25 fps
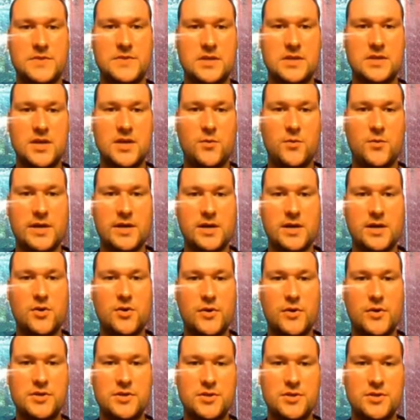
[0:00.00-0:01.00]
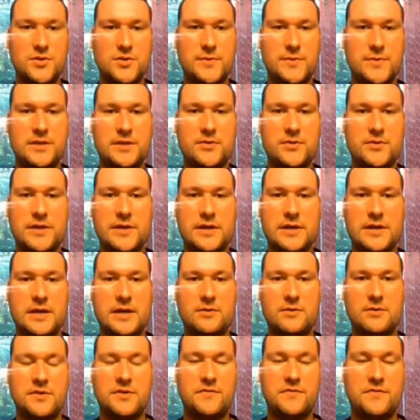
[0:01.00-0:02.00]
Today we are going to be doing
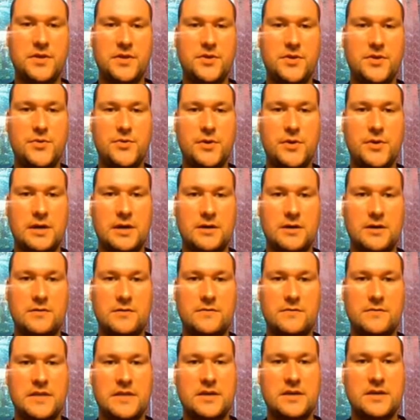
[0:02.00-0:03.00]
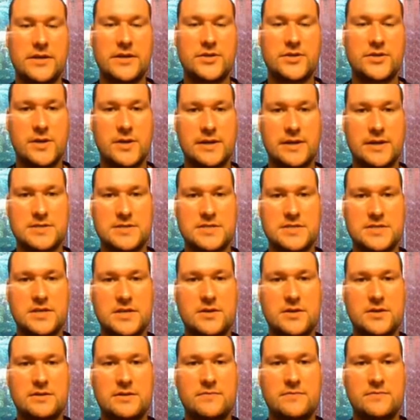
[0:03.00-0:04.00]
a review of the electronic
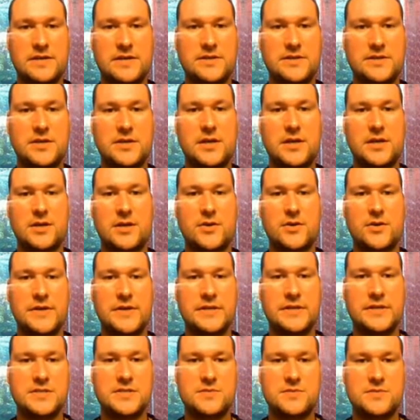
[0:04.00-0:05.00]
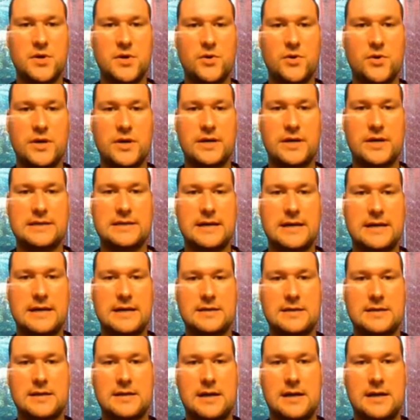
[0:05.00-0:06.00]
cigarette vendor
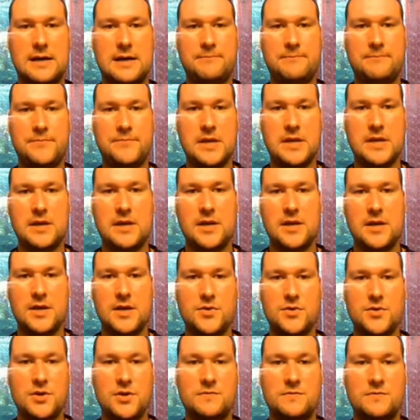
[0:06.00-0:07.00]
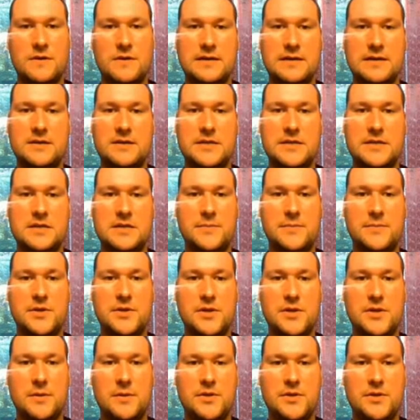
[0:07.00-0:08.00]
GreenSmoke.com. You can find them at
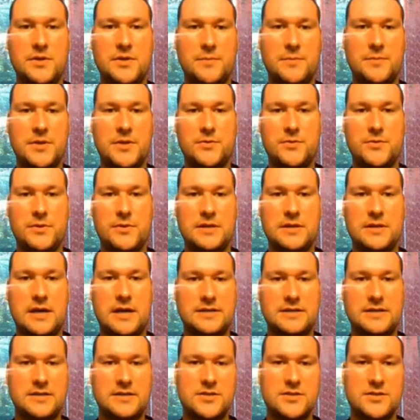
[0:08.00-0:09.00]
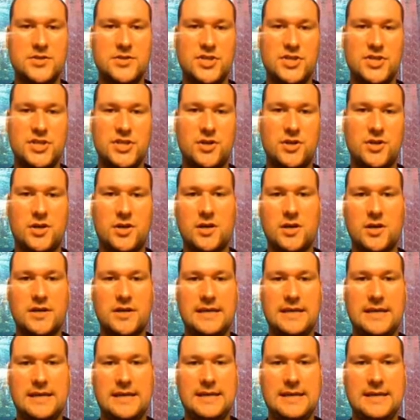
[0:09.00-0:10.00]

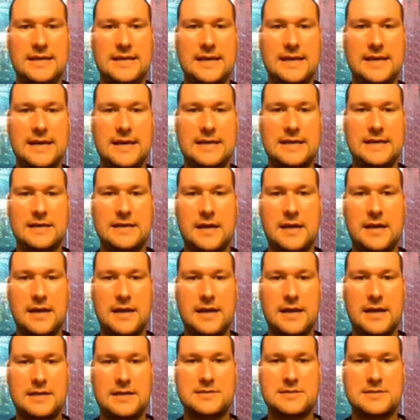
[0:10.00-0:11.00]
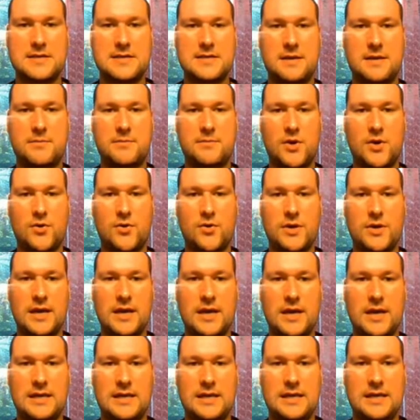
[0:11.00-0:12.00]

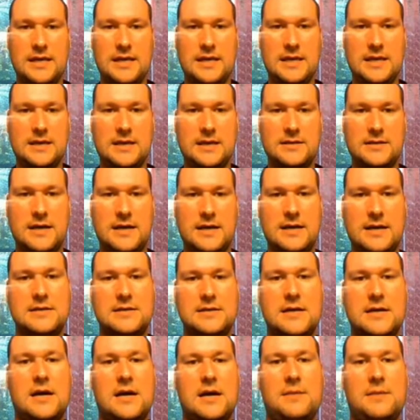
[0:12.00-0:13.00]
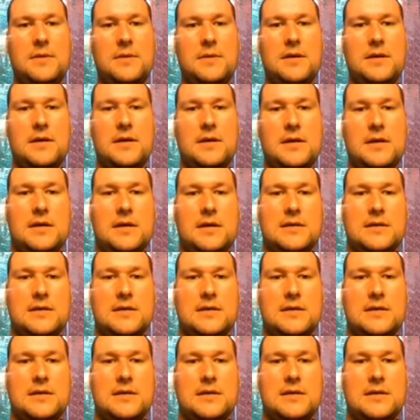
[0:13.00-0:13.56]
www.GreenSmoke.com.